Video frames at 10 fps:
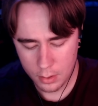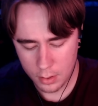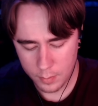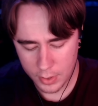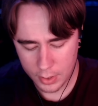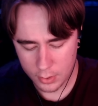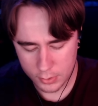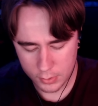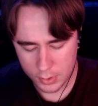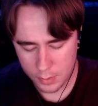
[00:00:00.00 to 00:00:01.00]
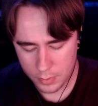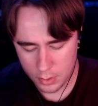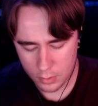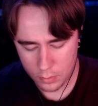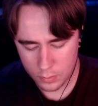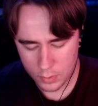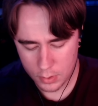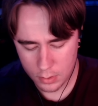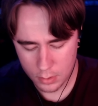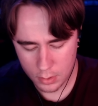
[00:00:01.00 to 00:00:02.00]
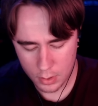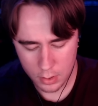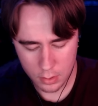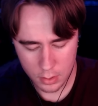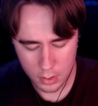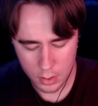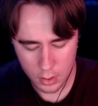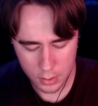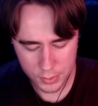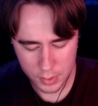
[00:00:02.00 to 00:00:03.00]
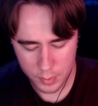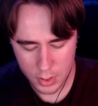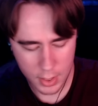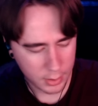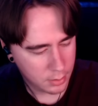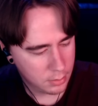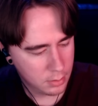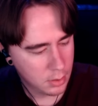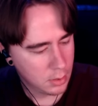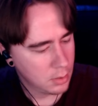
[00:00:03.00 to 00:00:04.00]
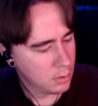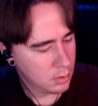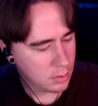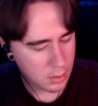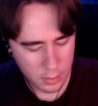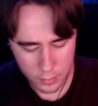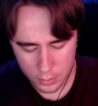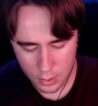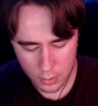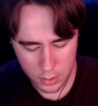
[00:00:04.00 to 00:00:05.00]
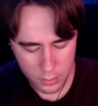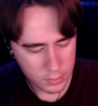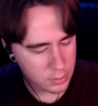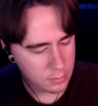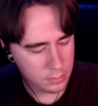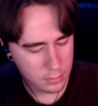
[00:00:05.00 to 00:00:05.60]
but I could also see it being used in the CB deck with Curios.